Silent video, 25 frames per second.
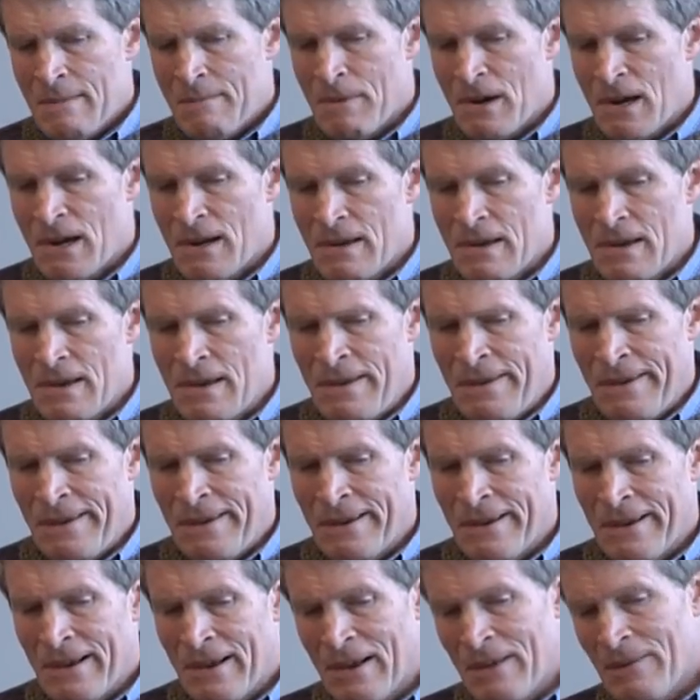but
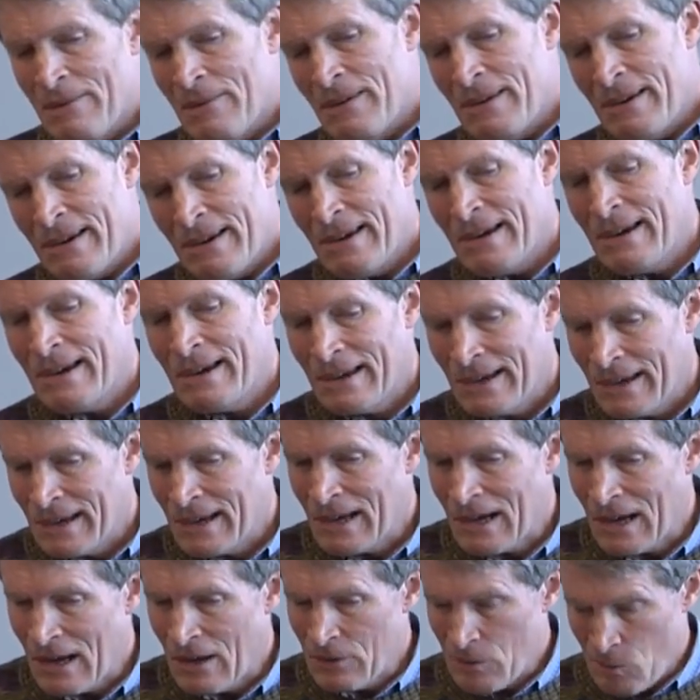you know,
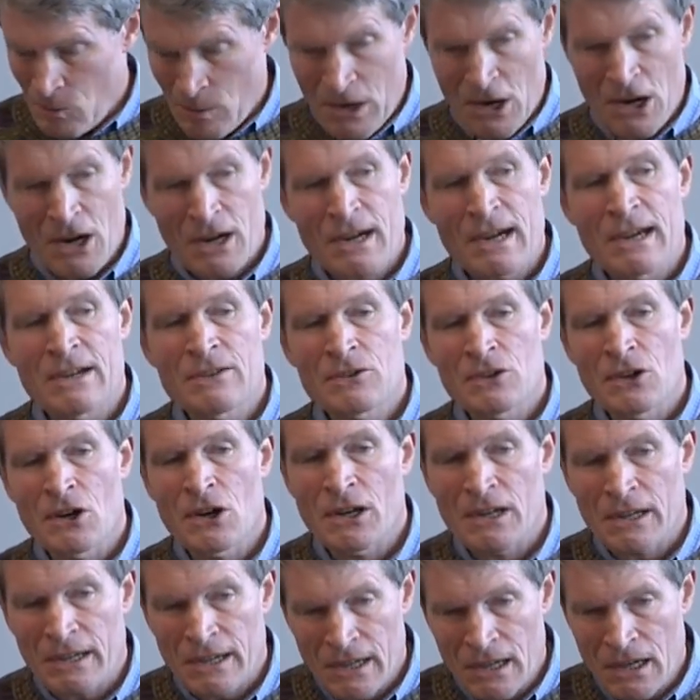of where our country
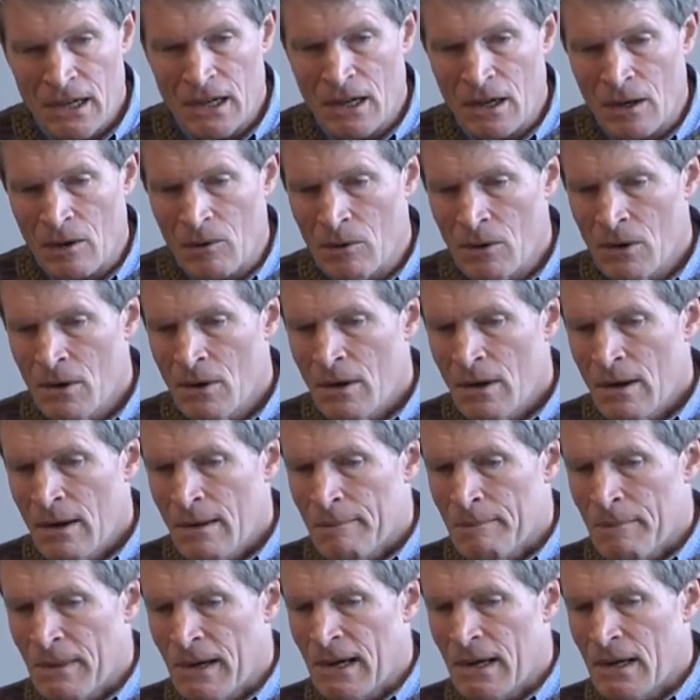ought to go.
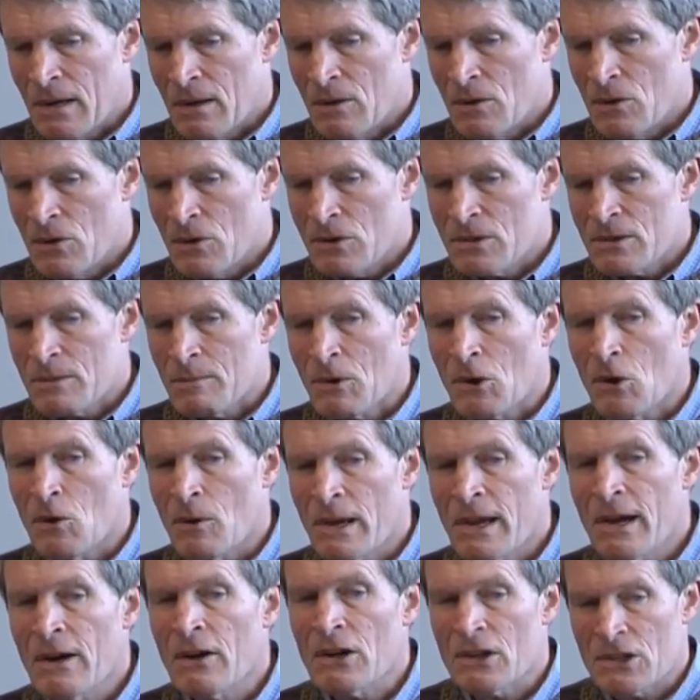But there's some
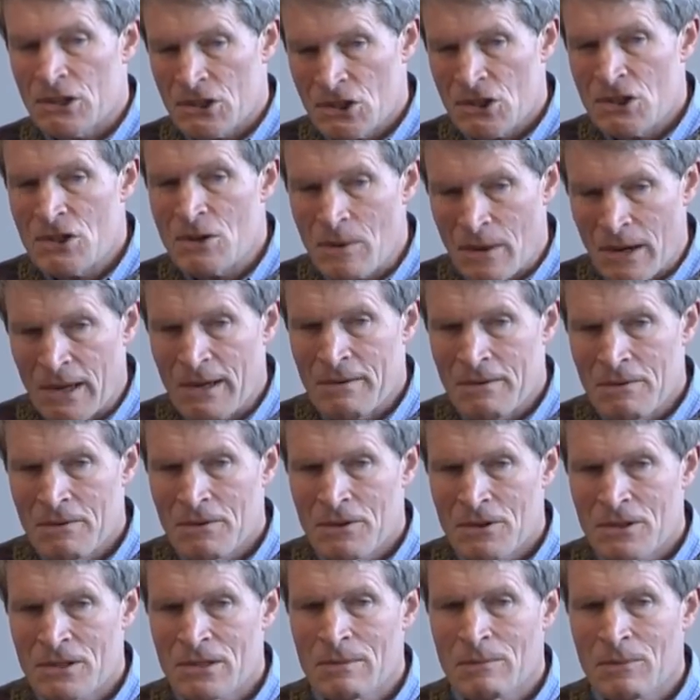coherence to it.
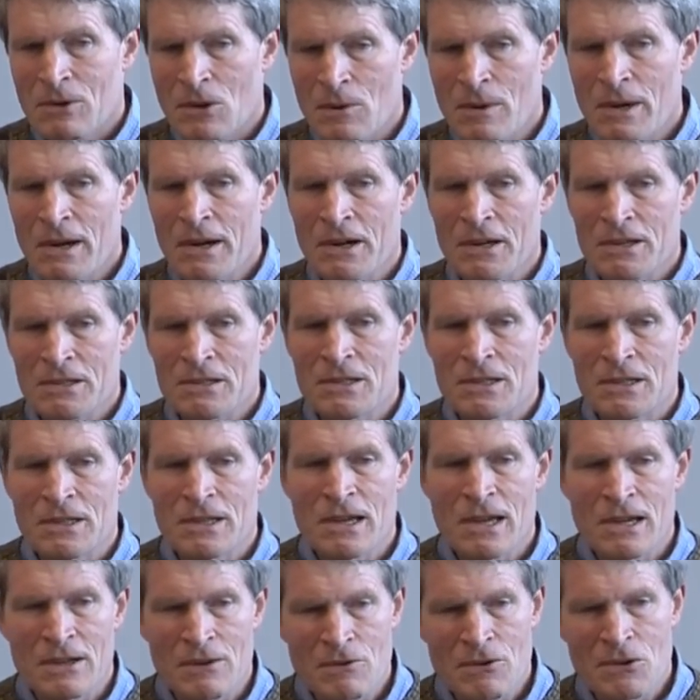There's some coherence to
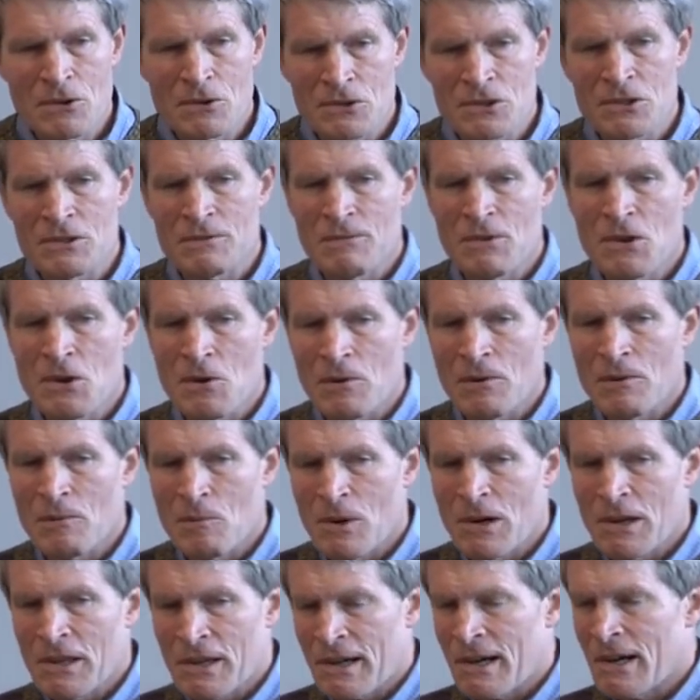Ted Cruz's view of
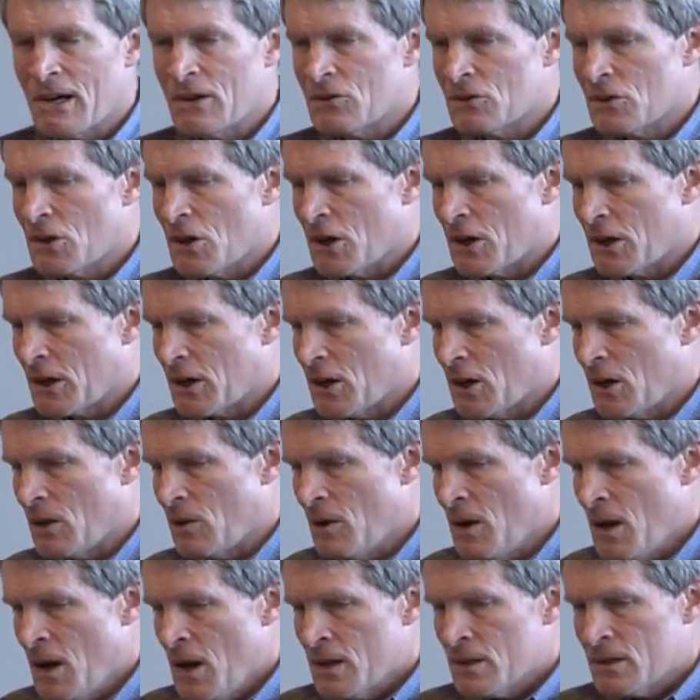where the country ought to
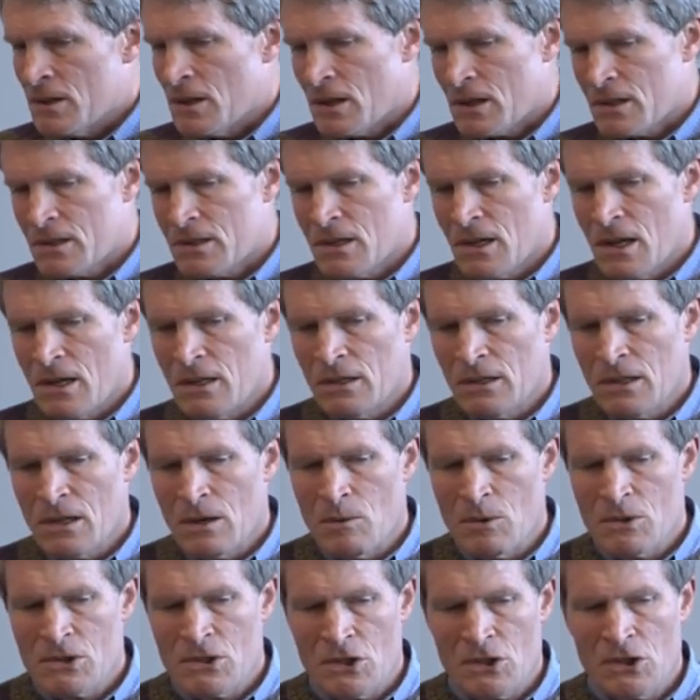go. To the extent
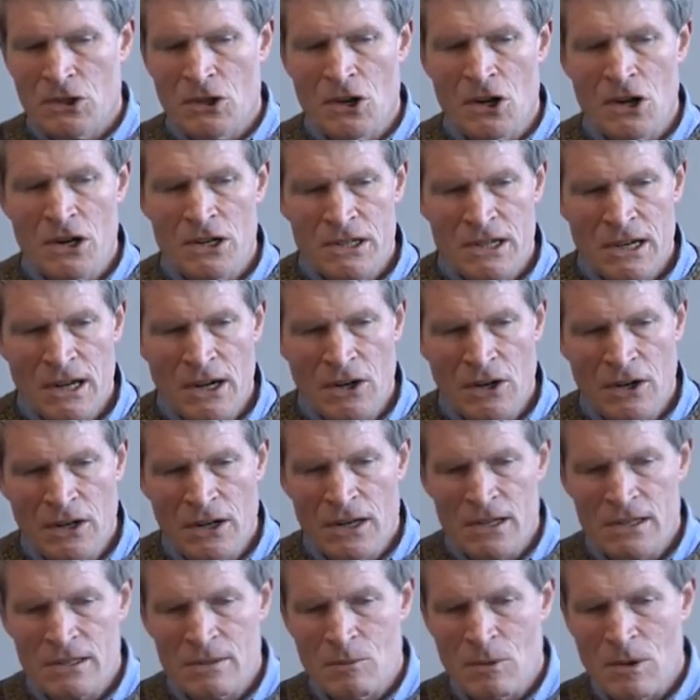there was
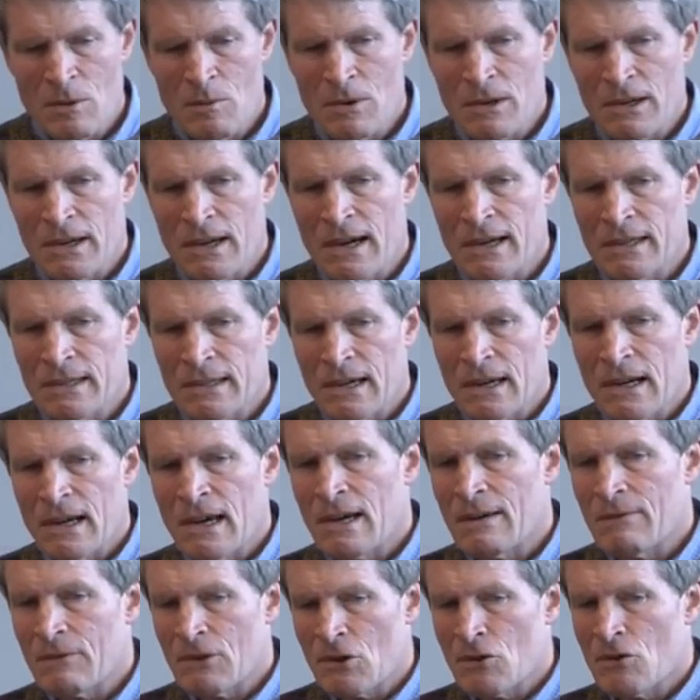authoritarianism, we would have gotten that
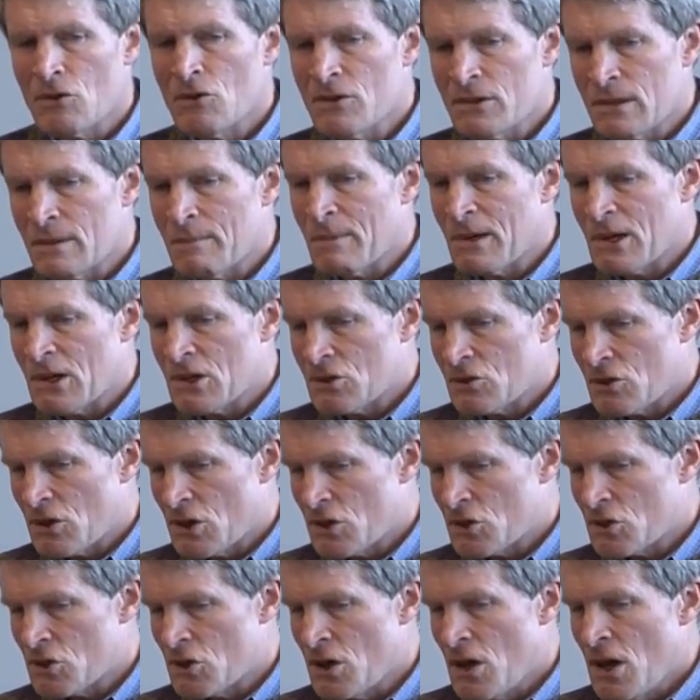out of a Cruz
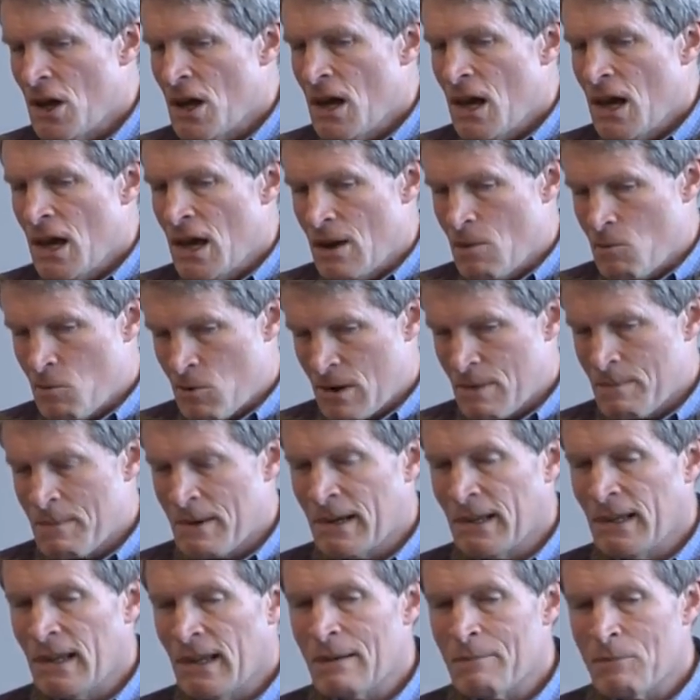administration. It would have
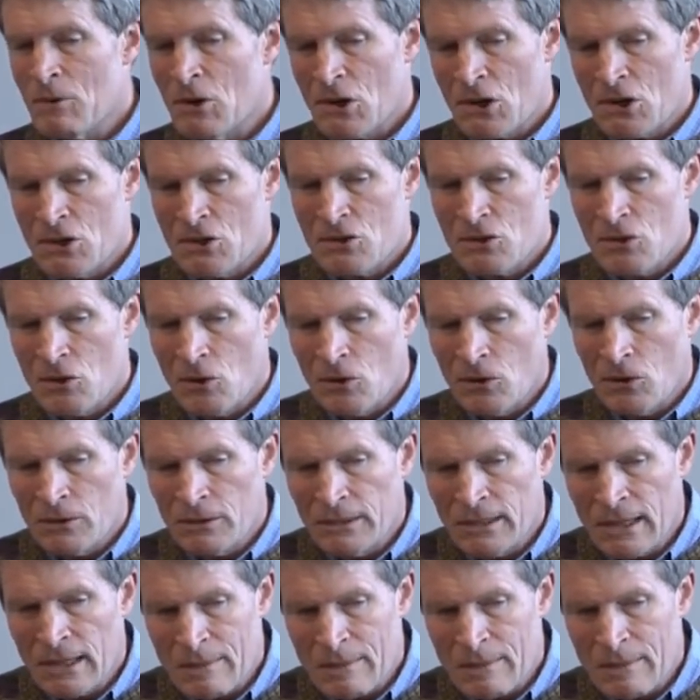been a lot more controlled, a